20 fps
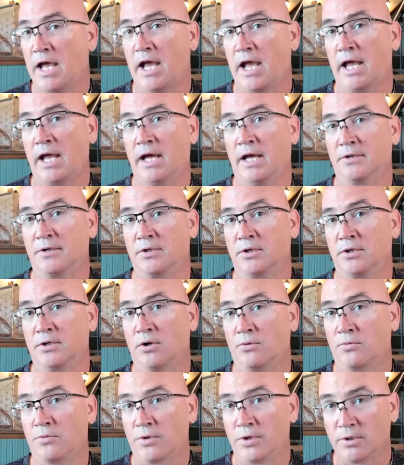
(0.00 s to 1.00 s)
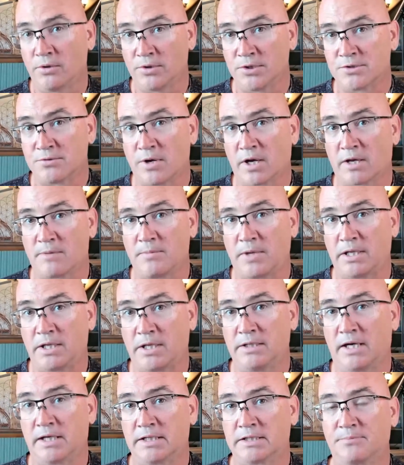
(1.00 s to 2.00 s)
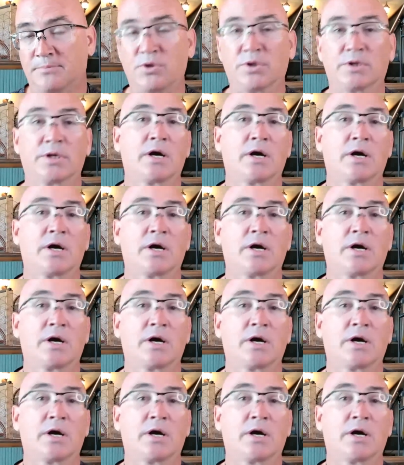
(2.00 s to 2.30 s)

And you know, we always recommend not to put